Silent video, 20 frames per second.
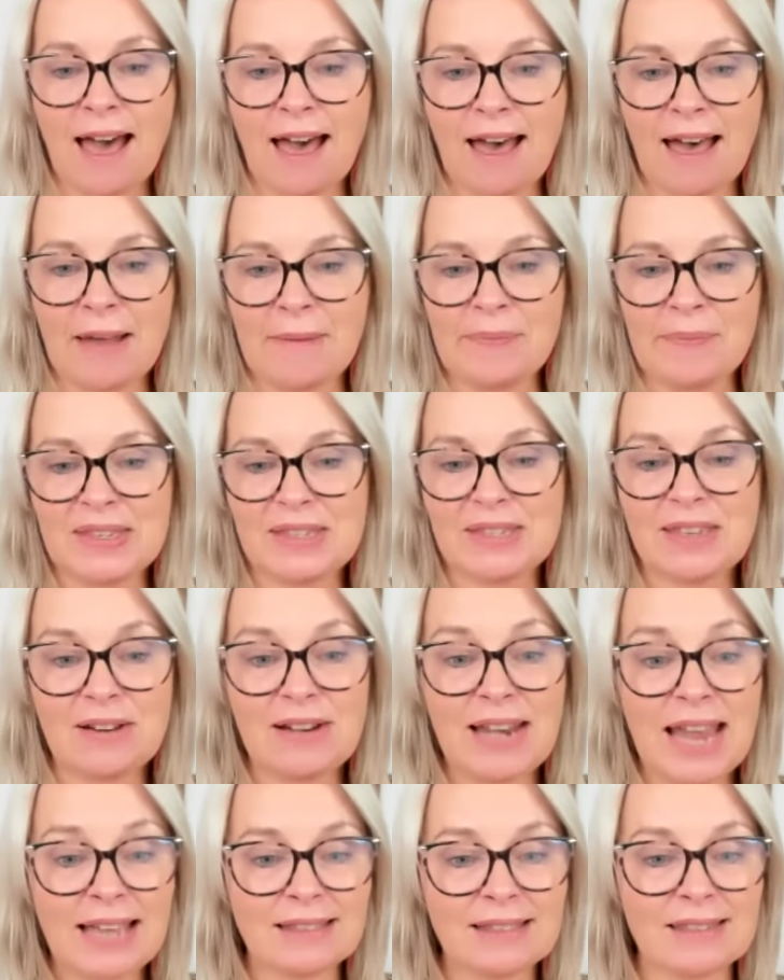Um,
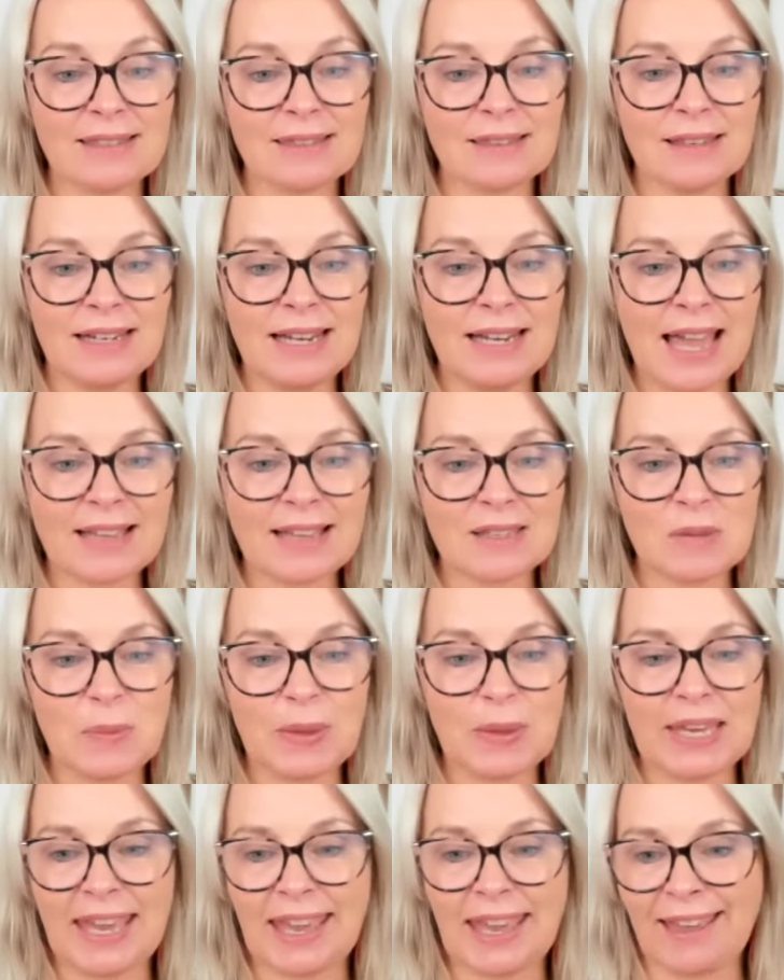so let's let's
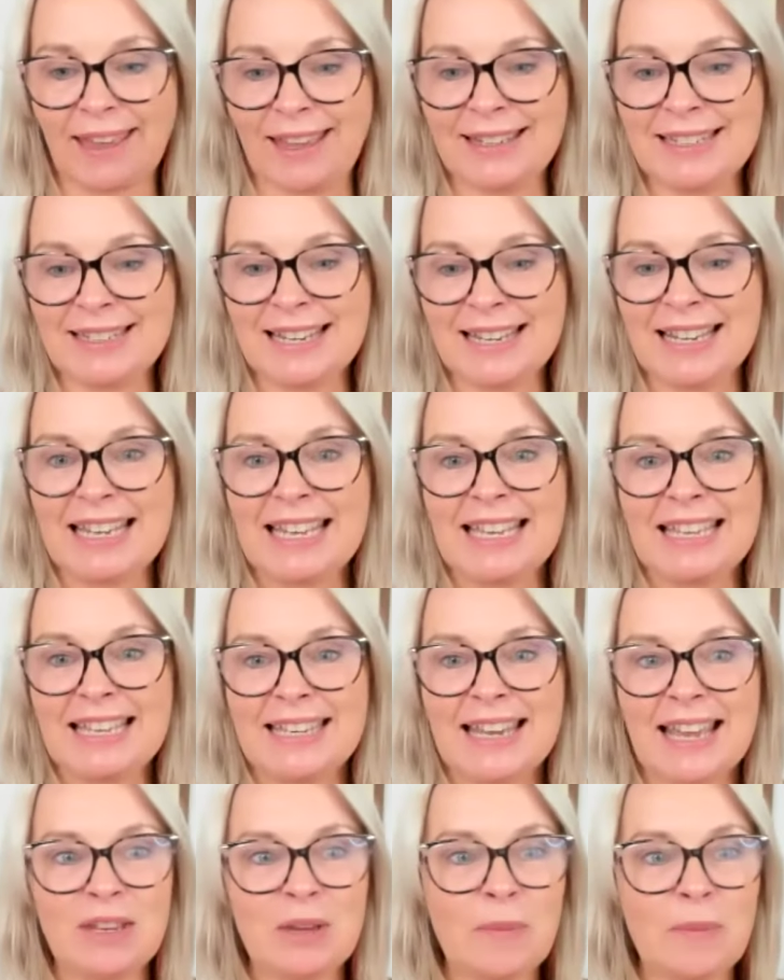begin.
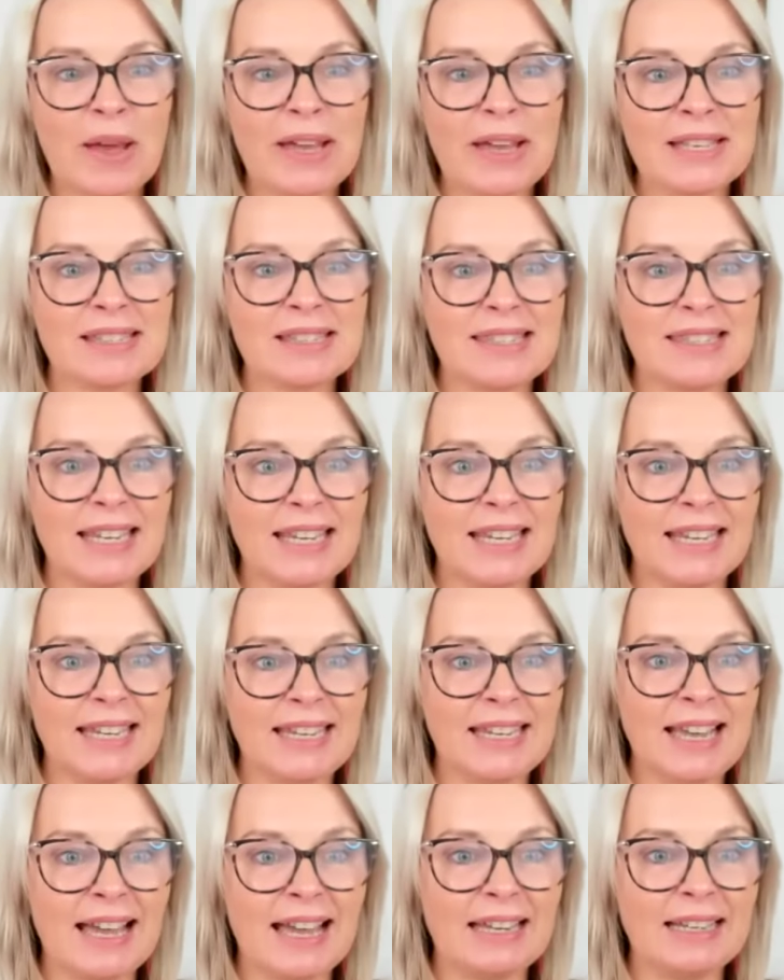Now you might
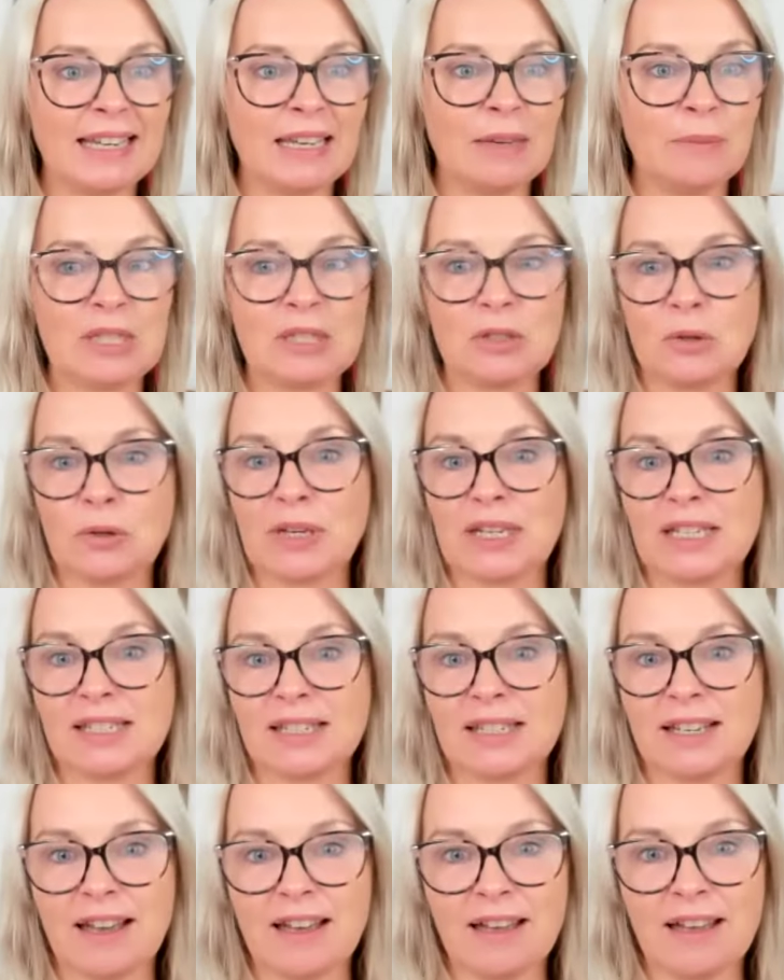see and hear me talking
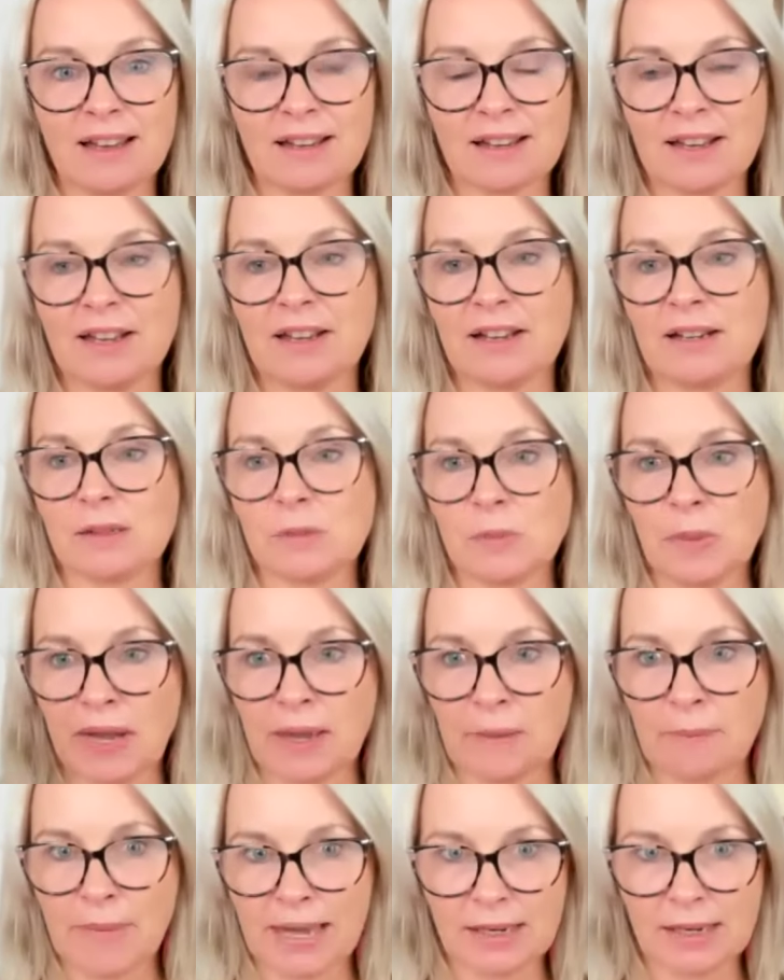to Kurt. Kurt is
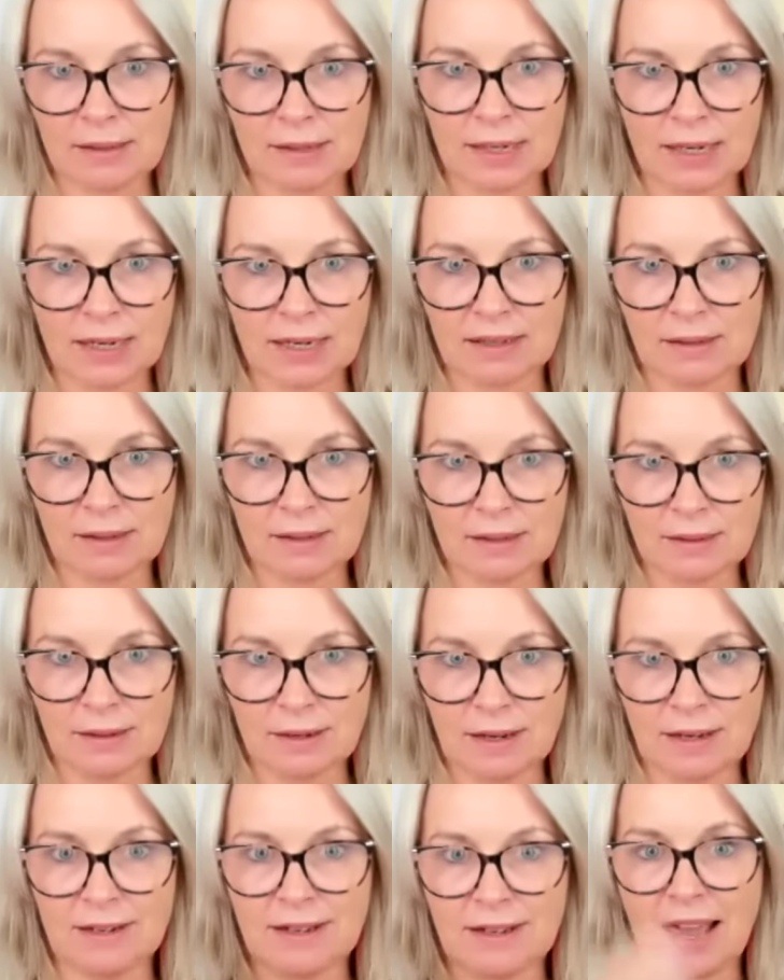my amazing
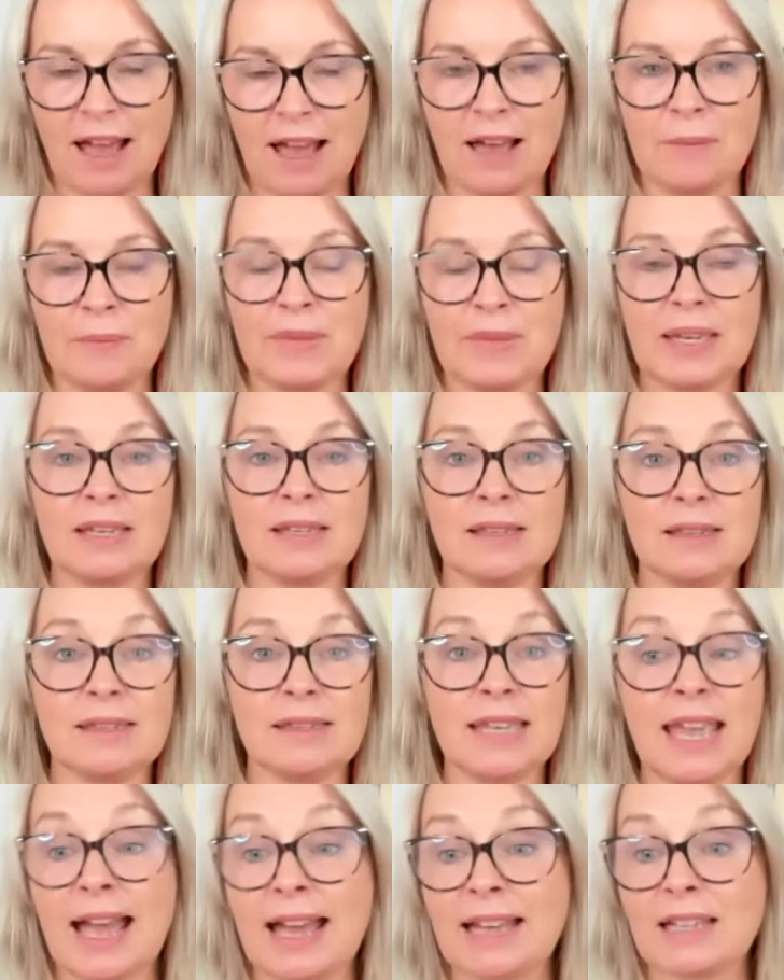assistant. Um, he's
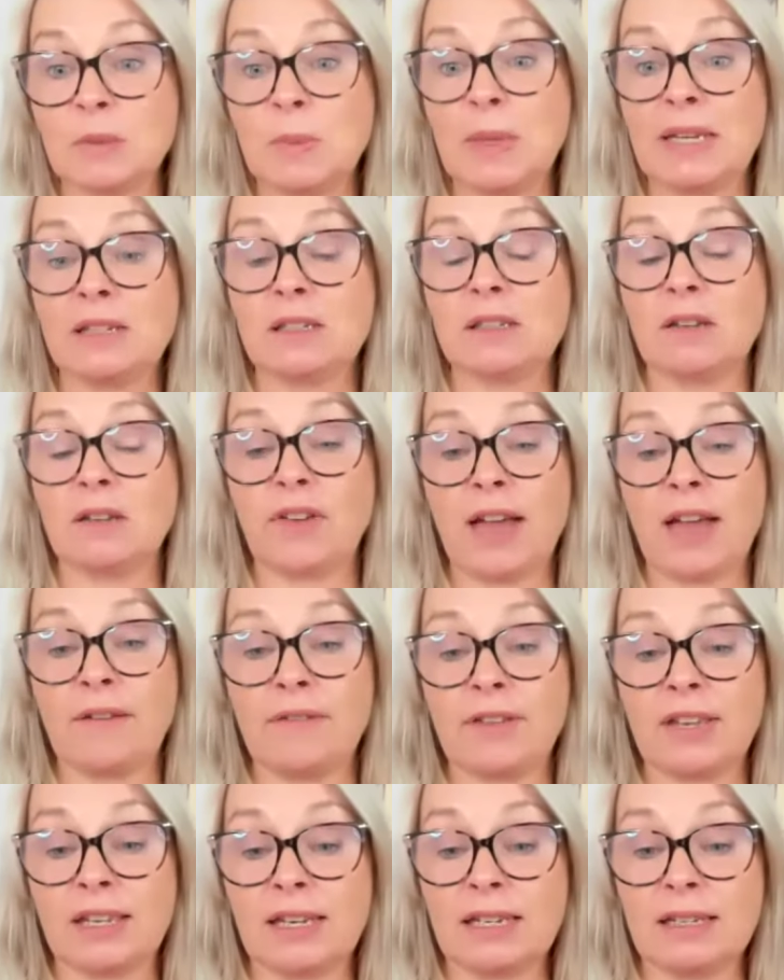the admin. So if you're
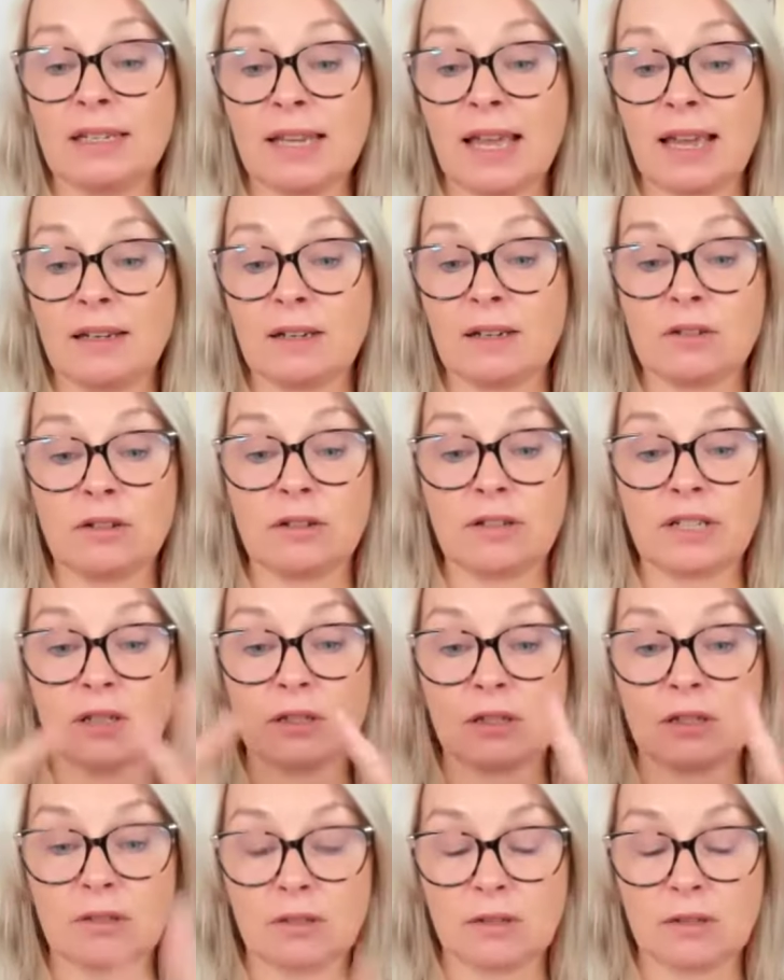having any technical
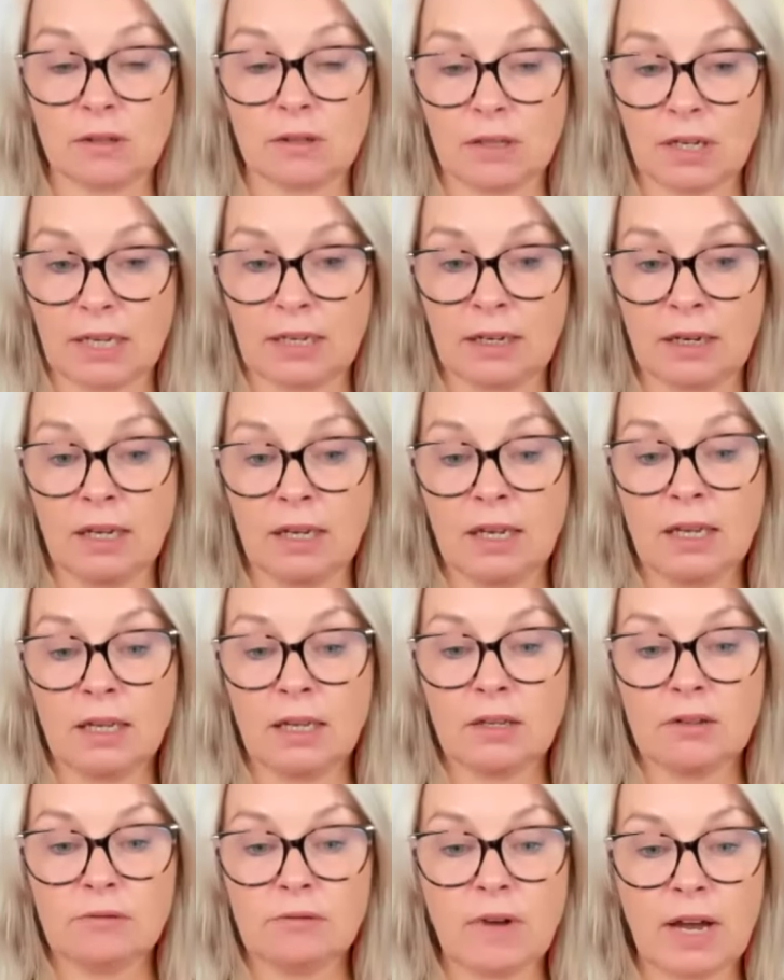issues, you can
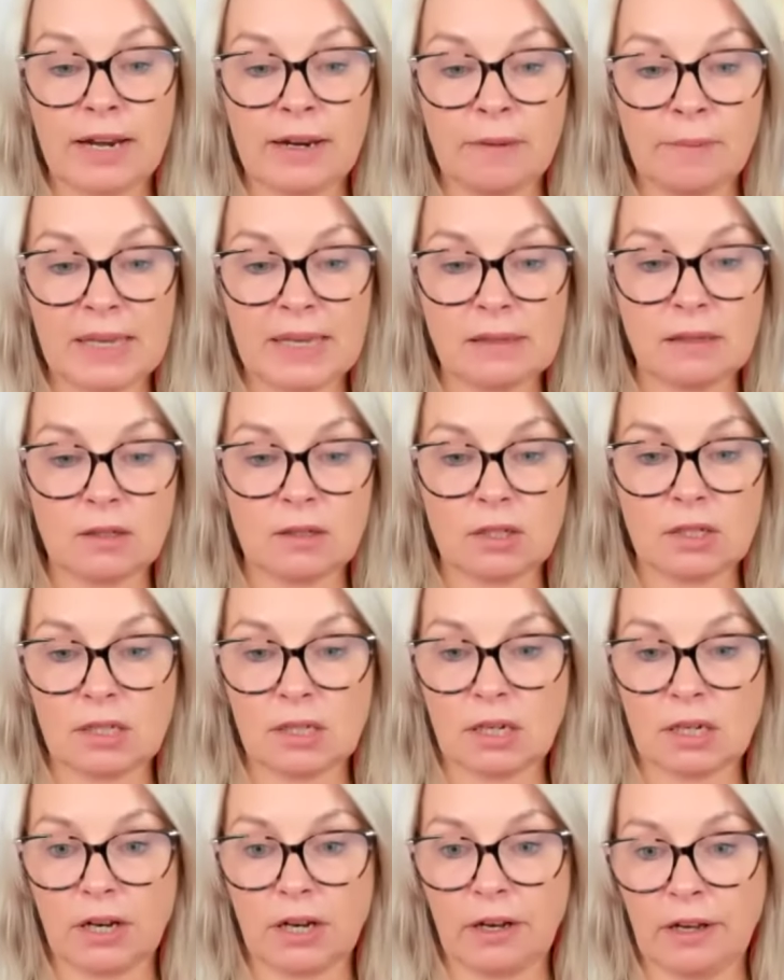write a message
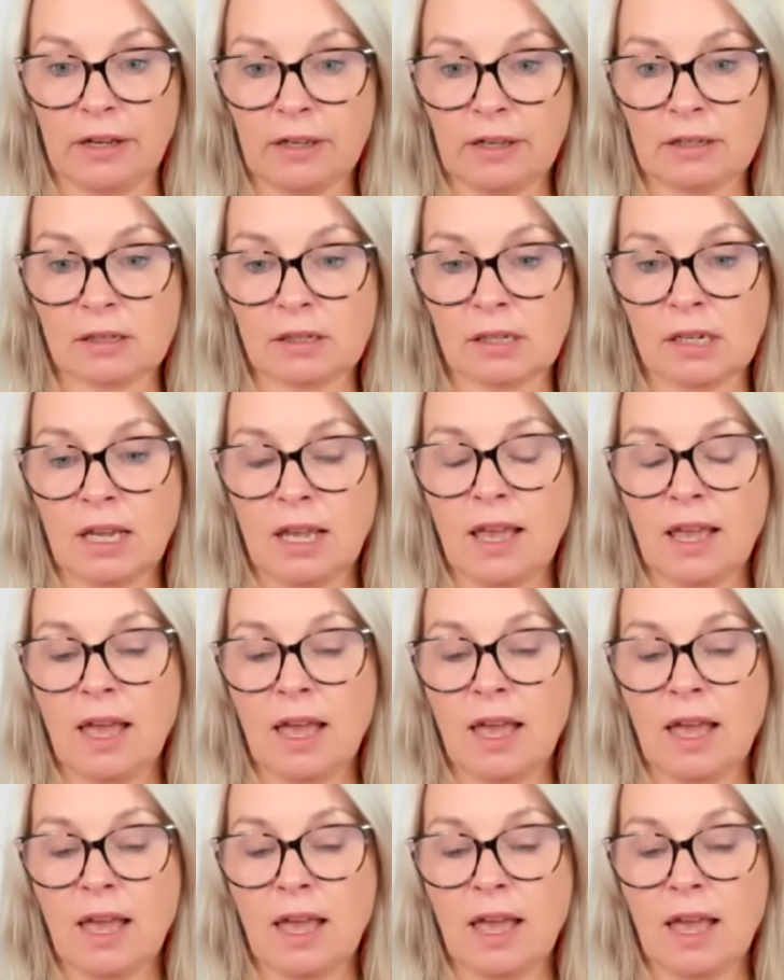to Kurt.